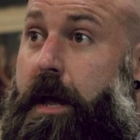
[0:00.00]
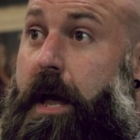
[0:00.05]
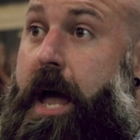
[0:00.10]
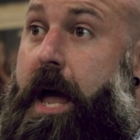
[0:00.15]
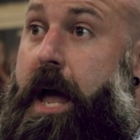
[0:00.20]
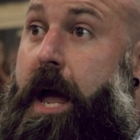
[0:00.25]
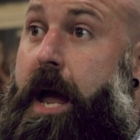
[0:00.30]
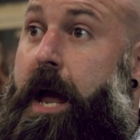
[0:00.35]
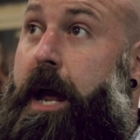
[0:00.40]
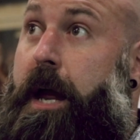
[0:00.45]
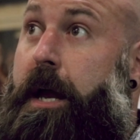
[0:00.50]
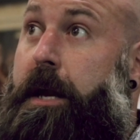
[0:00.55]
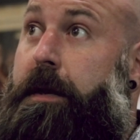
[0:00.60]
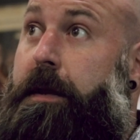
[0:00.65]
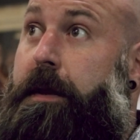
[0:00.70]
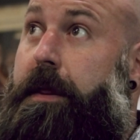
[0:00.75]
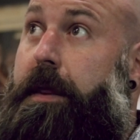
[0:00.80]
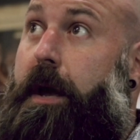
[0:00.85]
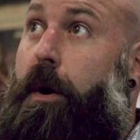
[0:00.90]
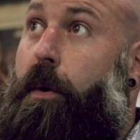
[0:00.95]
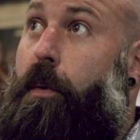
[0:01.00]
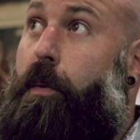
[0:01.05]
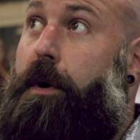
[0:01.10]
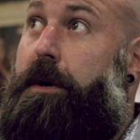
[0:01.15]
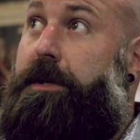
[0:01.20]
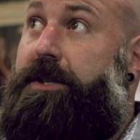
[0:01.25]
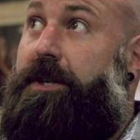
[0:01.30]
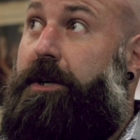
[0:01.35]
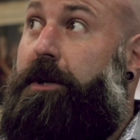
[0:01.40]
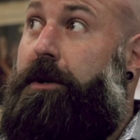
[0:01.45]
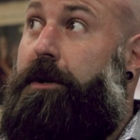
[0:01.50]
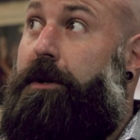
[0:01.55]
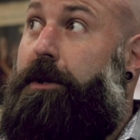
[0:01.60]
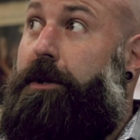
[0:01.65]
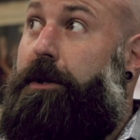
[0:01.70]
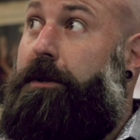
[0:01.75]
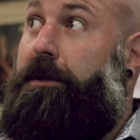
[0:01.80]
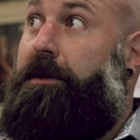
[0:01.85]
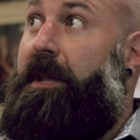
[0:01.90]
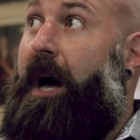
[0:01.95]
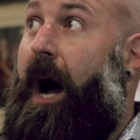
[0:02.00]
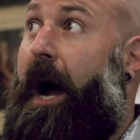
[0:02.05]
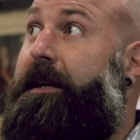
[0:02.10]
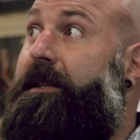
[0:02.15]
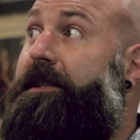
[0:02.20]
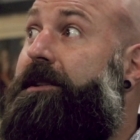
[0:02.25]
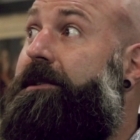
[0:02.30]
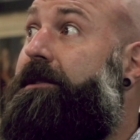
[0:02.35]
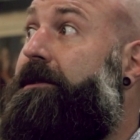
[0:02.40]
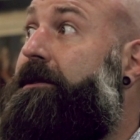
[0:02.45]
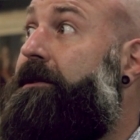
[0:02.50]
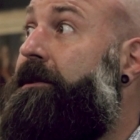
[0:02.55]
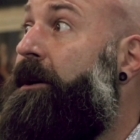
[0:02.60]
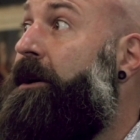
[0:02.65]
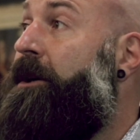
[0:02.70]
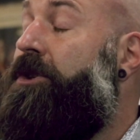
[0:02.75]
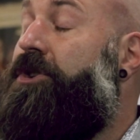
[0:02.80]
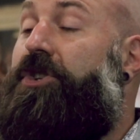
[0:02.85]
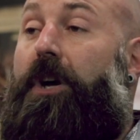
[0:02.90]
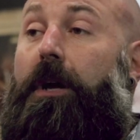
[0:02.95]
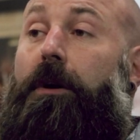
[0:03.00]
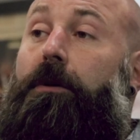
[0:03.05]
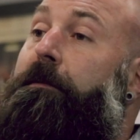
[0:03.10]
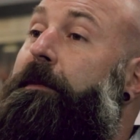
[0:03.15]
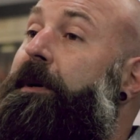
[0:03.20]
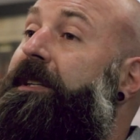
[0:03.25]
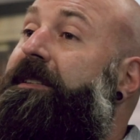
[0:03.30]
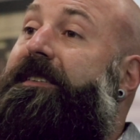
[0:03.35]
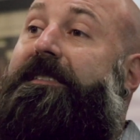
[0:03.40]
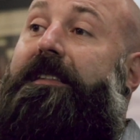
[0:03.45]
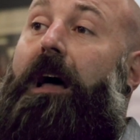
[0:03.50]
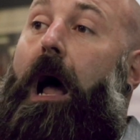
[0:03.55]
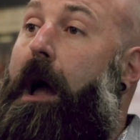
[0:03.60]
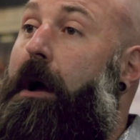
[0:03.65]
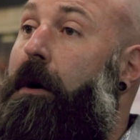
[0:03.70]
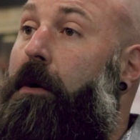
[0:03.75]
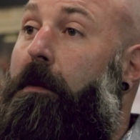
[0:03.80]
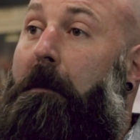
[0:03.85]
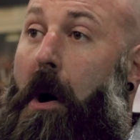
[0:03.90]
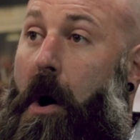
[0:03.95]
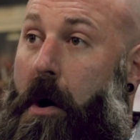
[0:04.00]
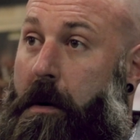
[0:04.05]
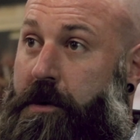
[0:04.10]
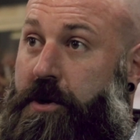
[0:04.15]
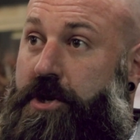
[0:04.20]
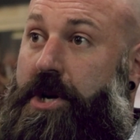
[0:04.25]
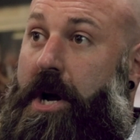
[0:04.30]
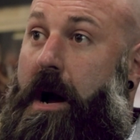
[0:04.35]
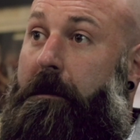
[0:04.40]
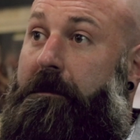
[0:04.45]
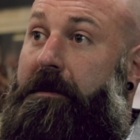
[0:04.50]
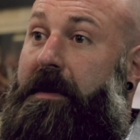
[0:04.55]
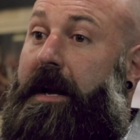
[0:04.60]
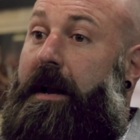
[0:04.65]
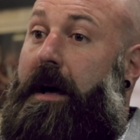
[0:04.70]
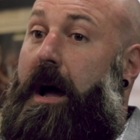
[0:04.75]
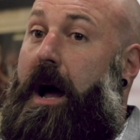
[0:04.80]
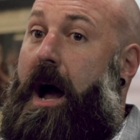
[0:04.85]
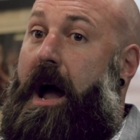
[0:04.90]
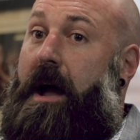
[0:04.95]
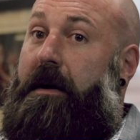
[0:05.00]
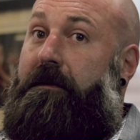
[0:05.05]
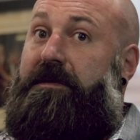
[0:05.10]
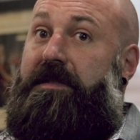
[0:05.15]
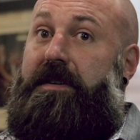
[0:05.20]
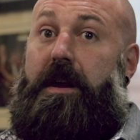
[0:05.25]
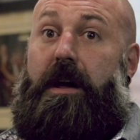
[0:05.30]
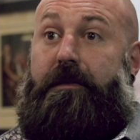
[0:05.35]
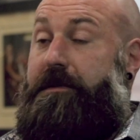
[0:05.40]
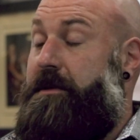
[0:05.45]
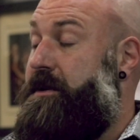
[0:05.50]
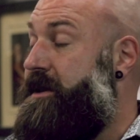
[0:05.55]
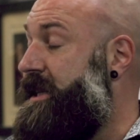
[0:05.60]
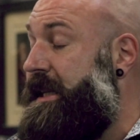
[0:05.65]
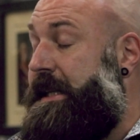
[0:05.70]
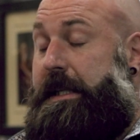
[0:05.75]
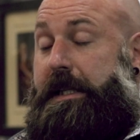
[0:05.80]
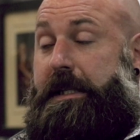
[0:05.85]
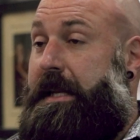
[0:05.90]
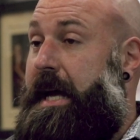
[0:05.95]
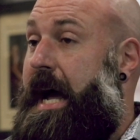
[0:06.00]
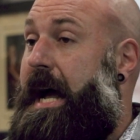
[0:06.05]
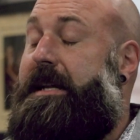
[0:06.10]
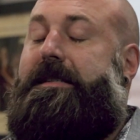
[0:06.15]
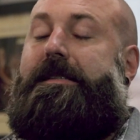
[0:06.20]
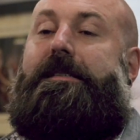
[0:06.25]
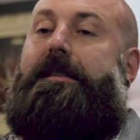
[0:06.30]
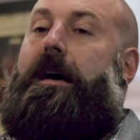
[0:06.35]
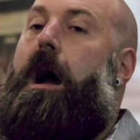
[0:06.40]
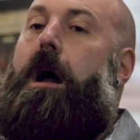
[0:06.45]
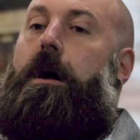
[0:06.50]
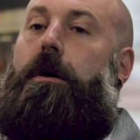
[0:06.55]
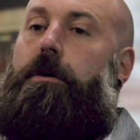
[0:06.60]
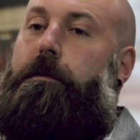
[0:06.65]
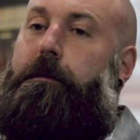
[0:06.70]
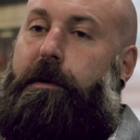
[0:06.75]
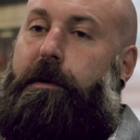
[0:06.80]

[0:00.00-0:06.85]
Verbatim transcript: and there was a nice gentleman style barbershop that I've never seen that style